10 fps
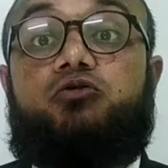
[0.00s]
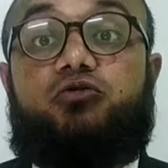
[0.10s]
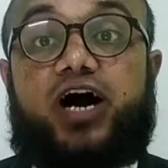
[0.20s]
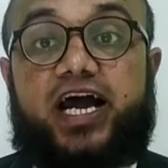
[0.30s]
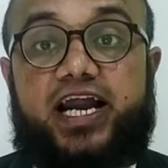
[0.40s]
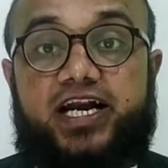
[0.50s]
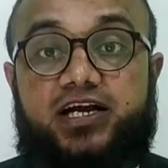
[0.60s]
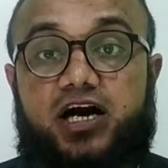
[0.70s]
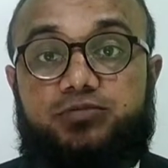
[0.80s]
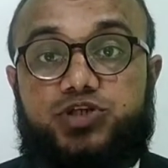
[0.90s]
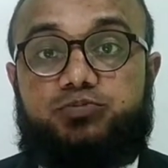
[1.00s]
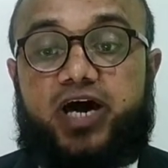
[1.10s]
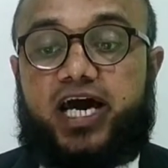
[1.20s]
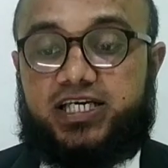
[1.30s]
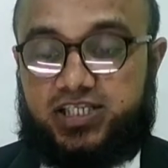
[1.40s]
why it comes
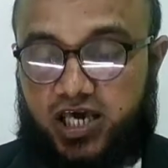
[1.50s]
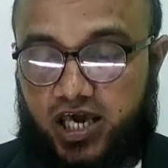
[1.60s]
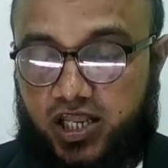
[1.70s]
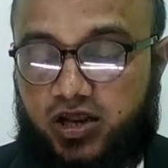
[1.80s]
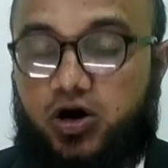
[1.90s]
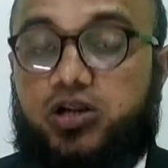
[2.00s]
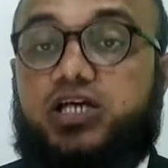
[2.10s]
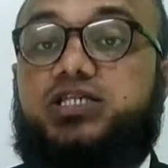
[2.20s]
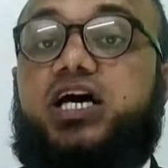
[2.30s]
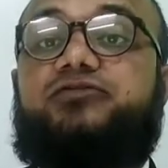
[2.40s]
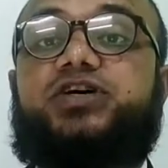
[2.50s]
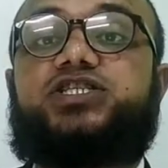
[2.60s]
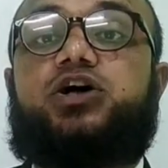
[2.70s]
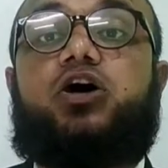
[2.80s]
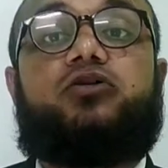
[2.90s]
back in on the
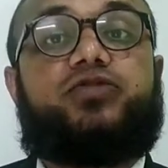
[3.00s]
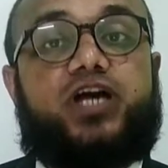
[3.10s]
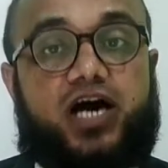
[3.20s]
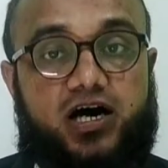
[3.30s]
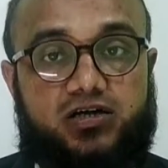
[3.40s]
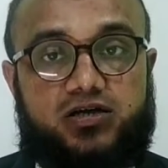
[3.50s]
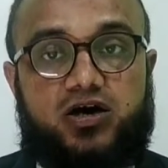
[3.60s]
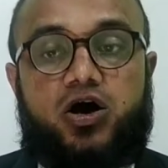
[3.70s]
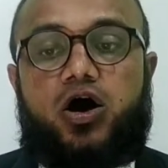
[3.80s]
surface of the earth,